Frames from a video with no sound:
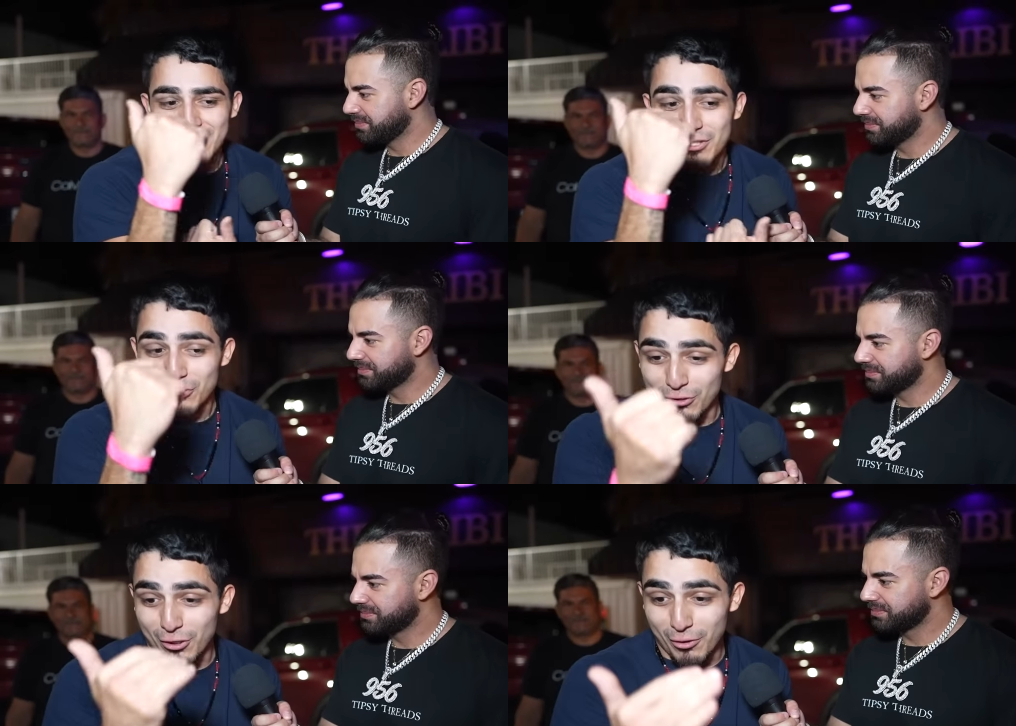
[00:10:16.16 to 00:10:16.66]

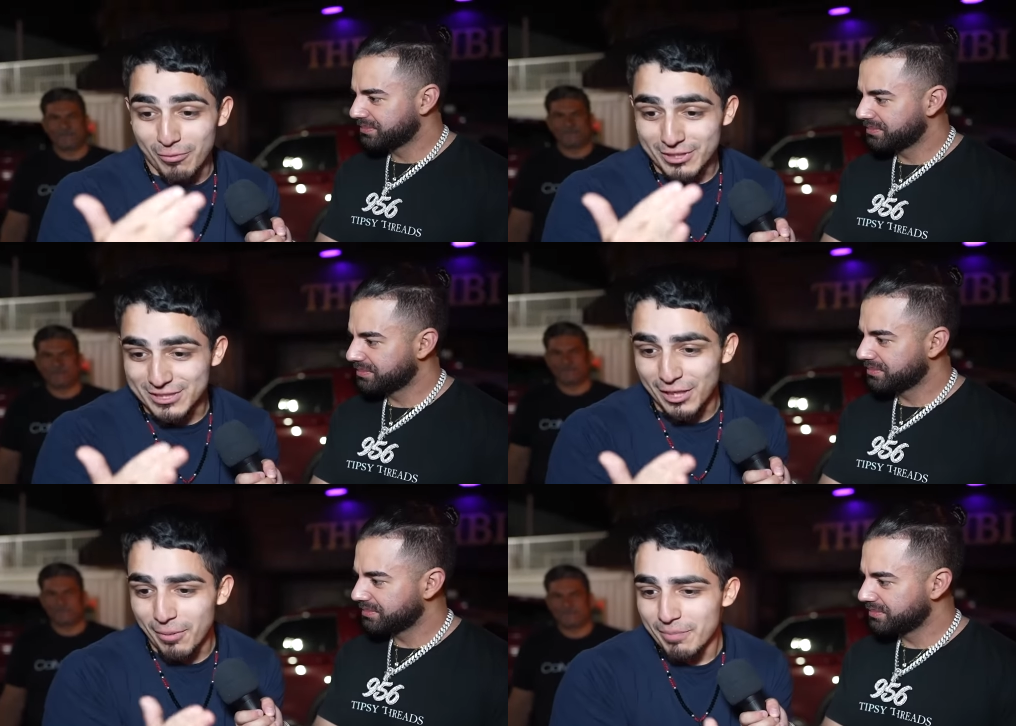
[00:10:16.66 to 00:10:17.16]
Speaker 1: You don't know
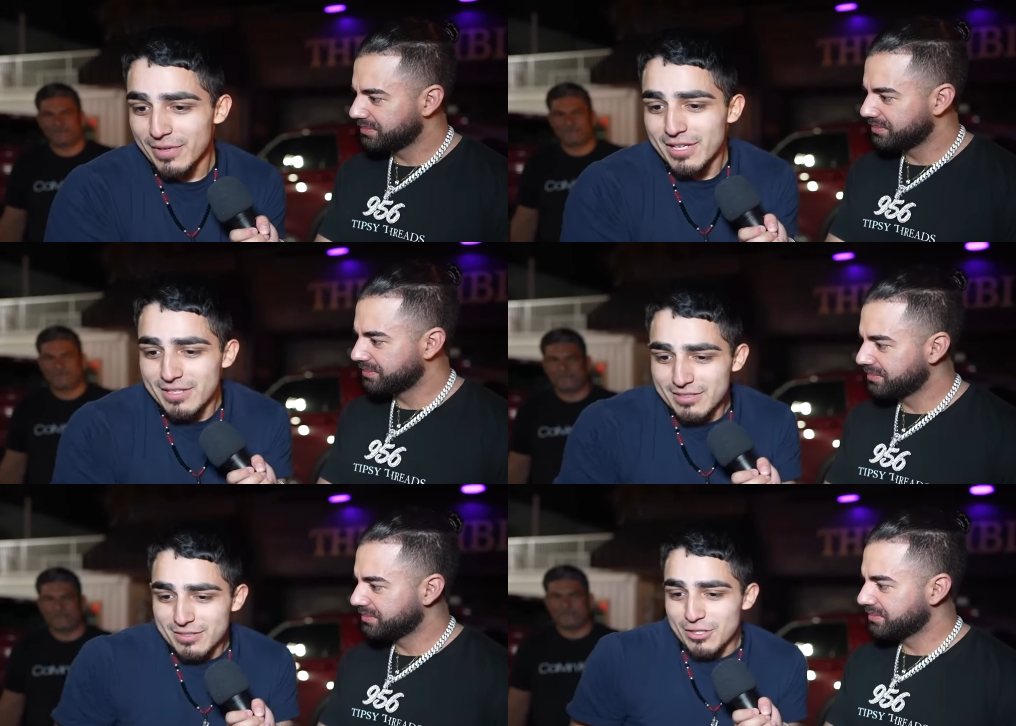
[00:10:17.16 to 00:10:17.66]
what's up.
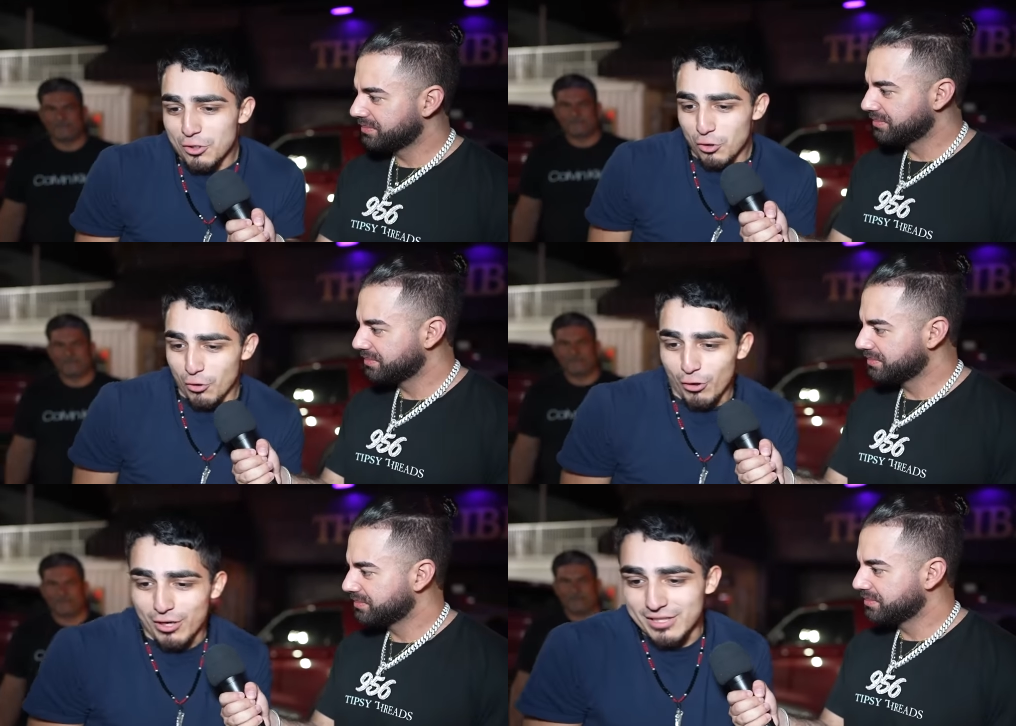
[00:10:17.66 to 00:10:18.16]
You
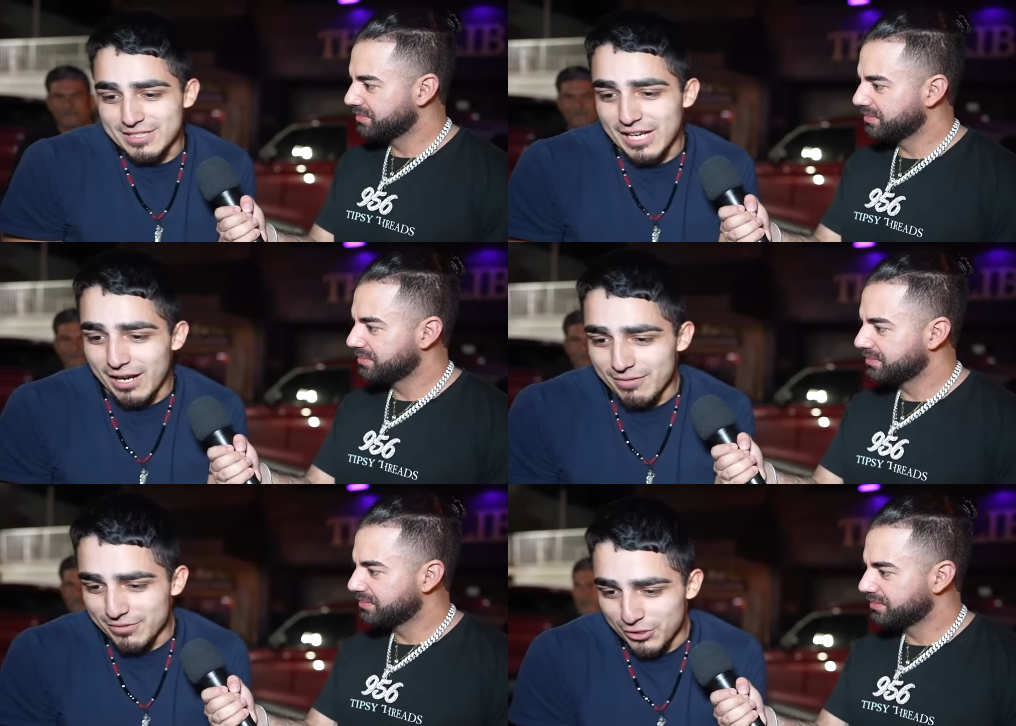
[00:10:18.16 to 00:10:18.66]
go to
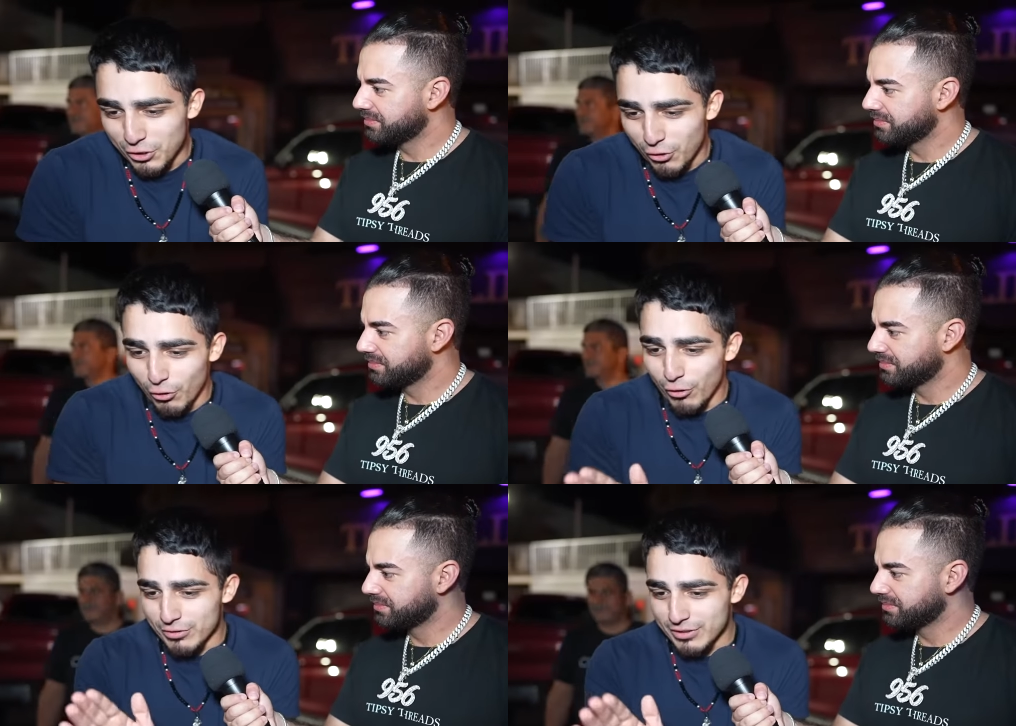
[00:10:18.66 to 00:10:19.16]
top. You go